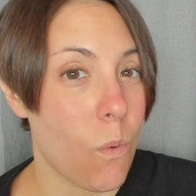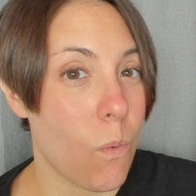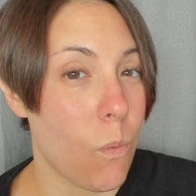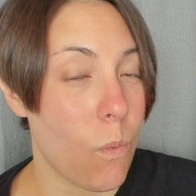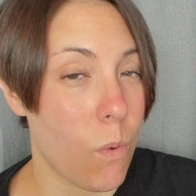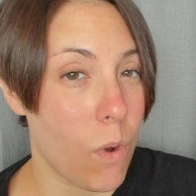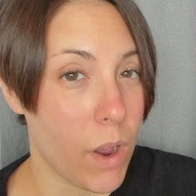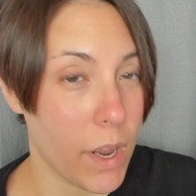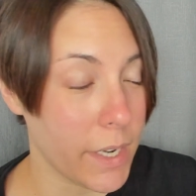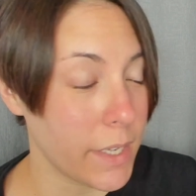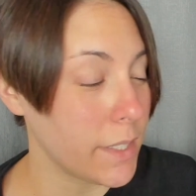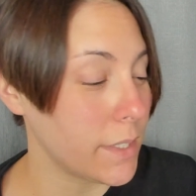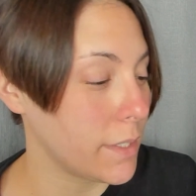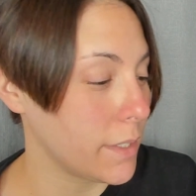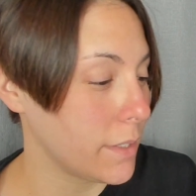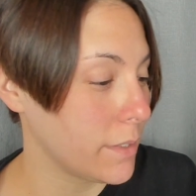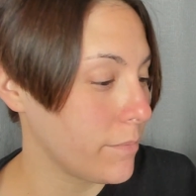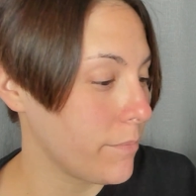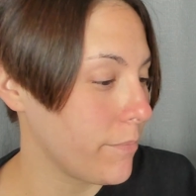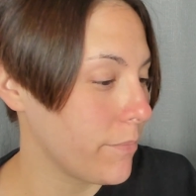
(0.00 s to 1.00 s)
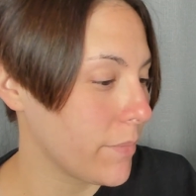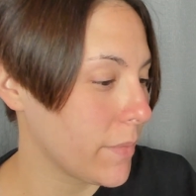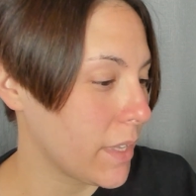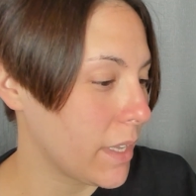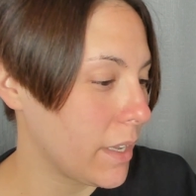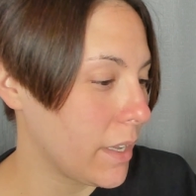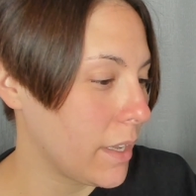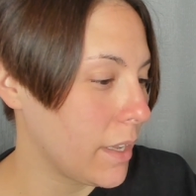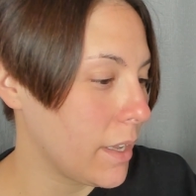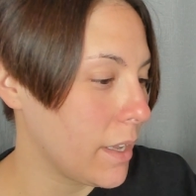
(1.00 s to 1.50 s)
What
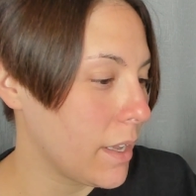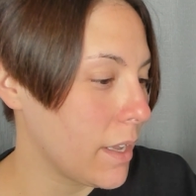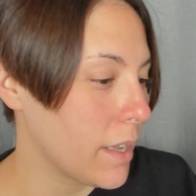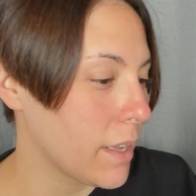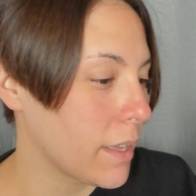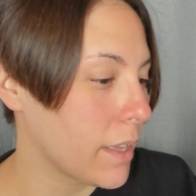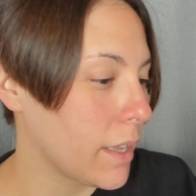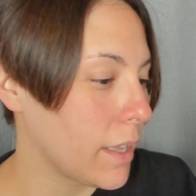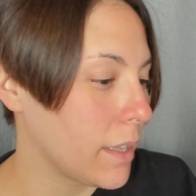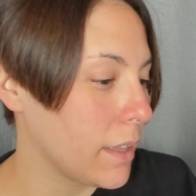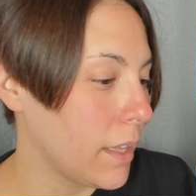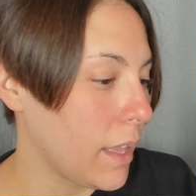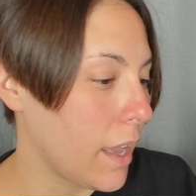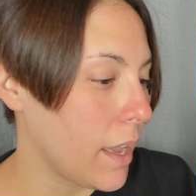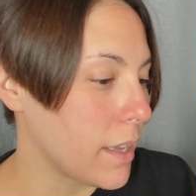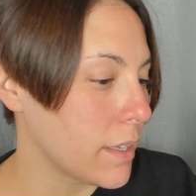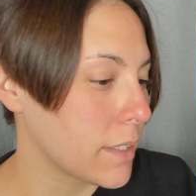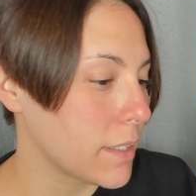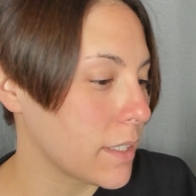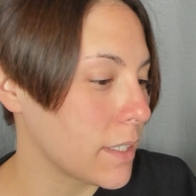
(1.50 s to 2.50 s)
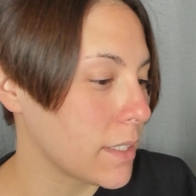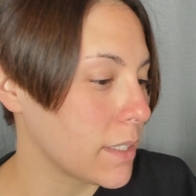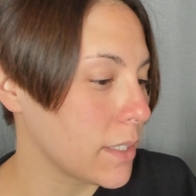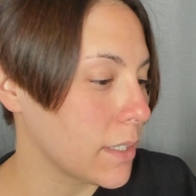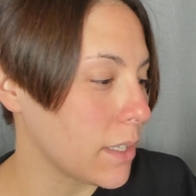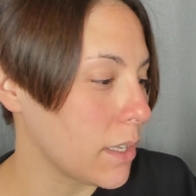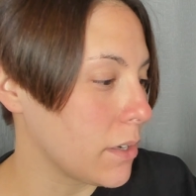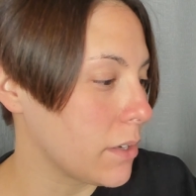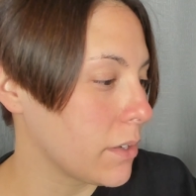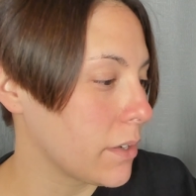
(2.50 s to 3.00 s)
can last as
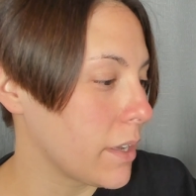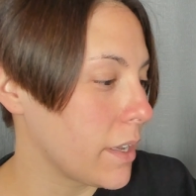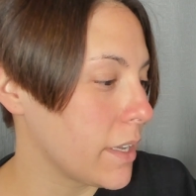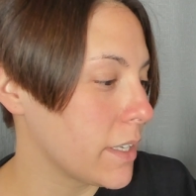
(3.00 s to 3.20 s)
long